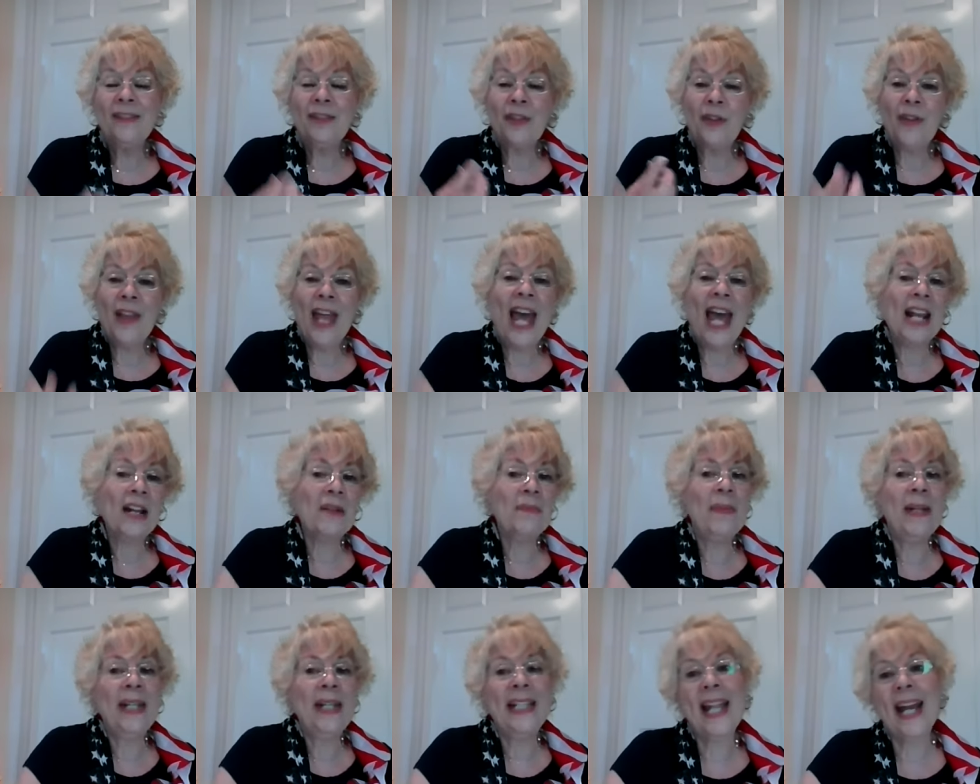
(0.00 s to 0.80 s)
So
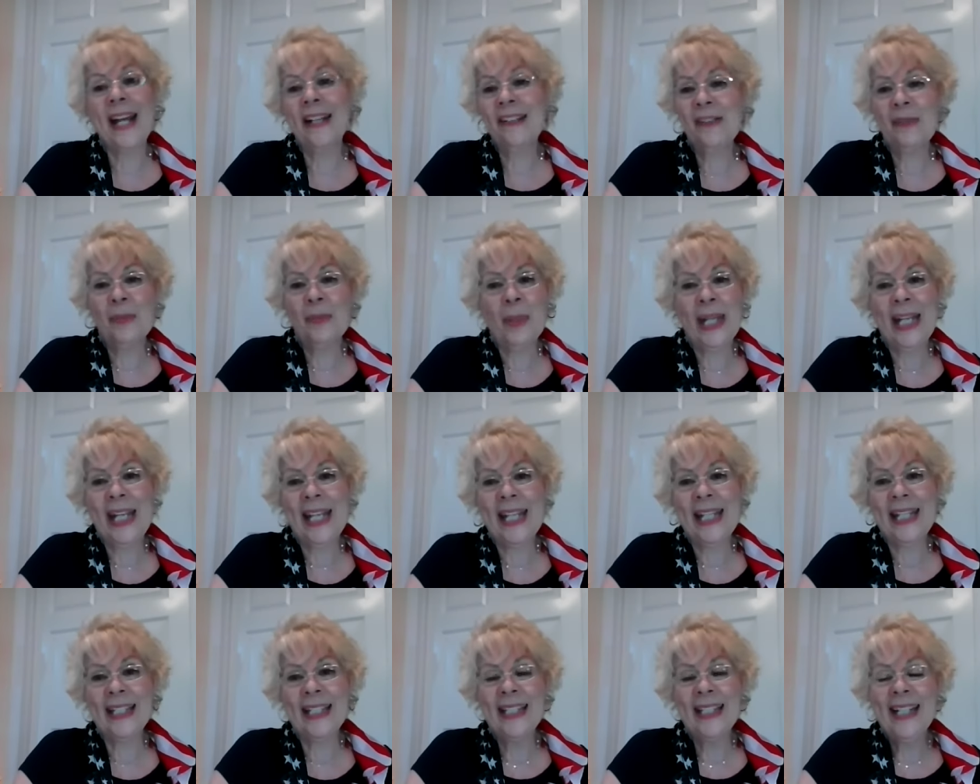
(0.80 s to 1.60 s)
that'll be next
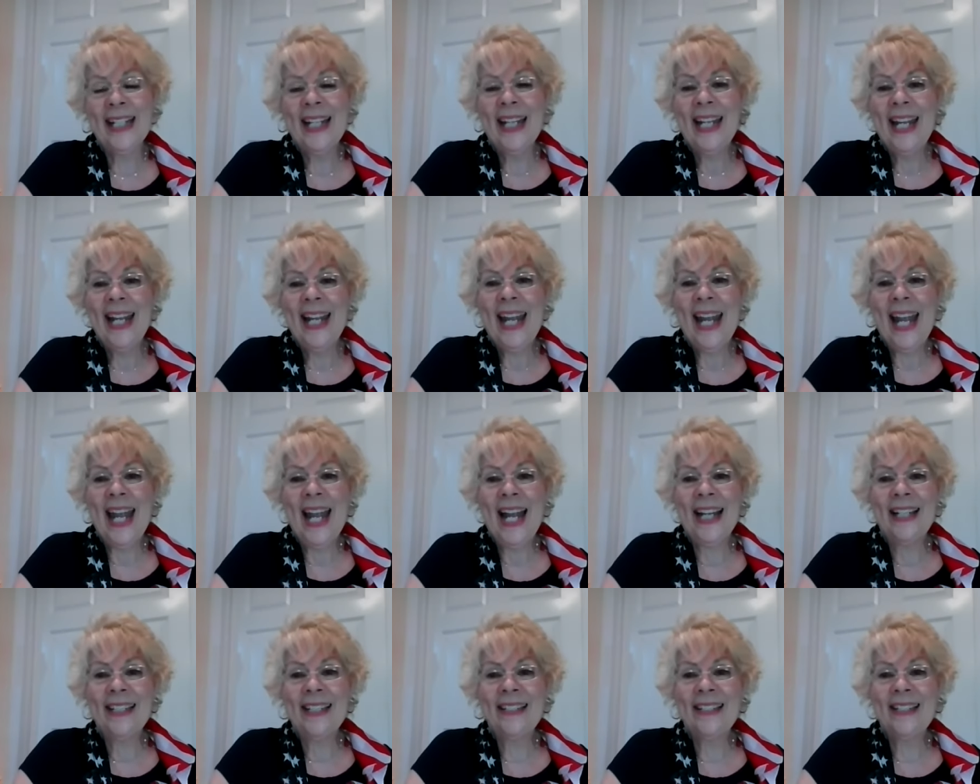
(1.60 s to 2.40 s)
week.
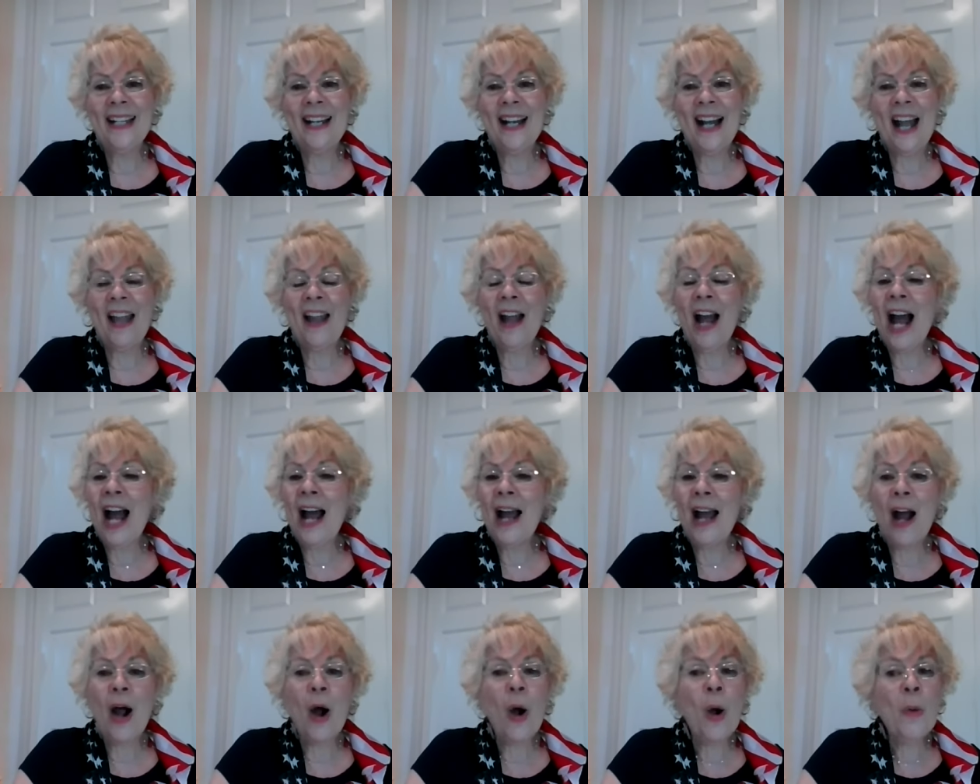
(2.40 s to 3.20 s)
And I,
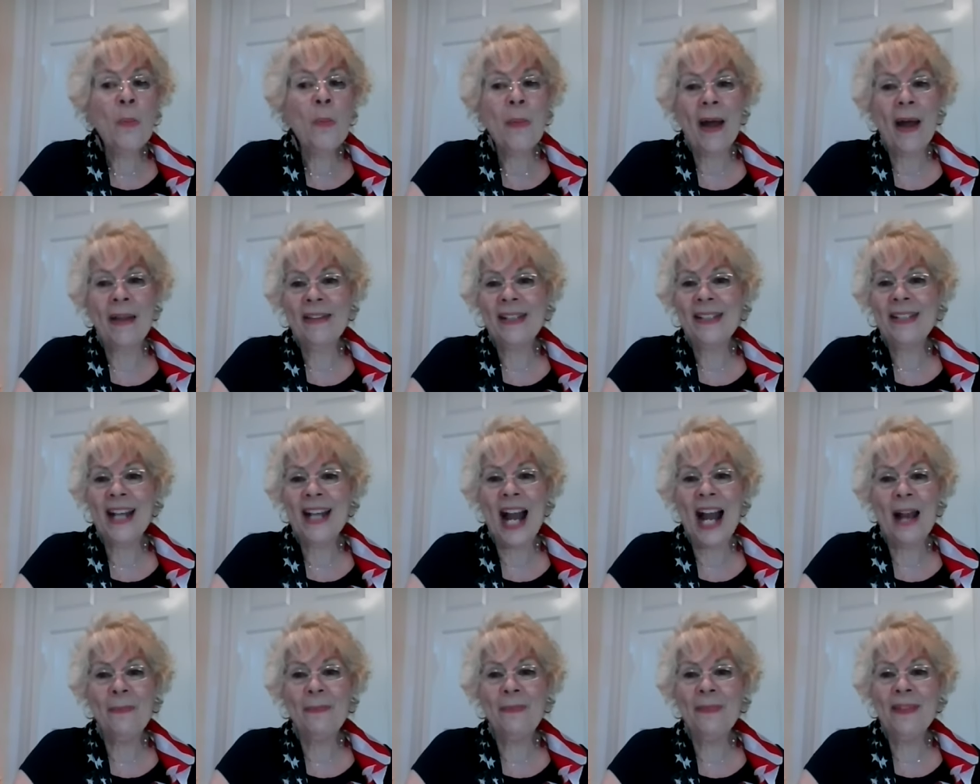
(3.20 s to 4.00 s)
I hope by the
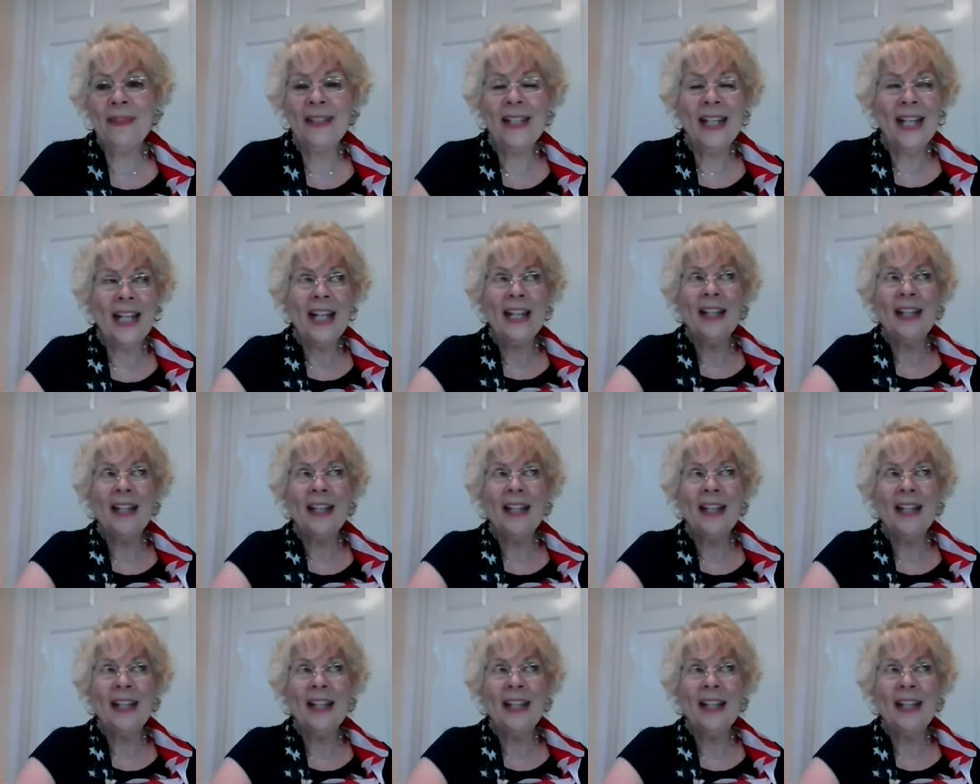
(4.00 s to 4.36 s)
time